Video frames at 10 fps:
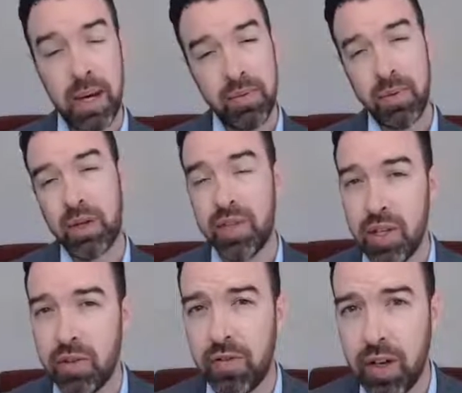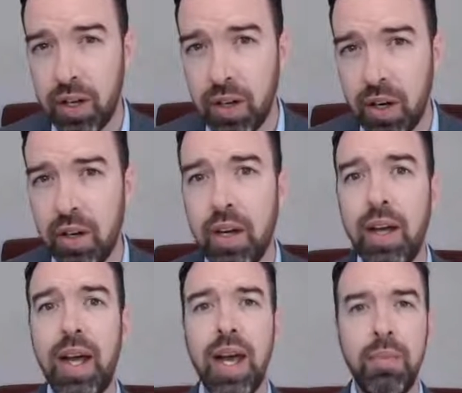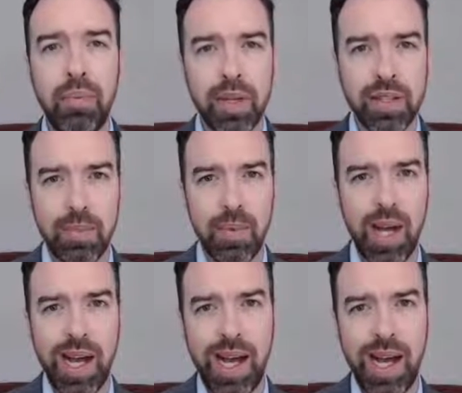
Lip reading: perhaps when I've seen your photo, it brings up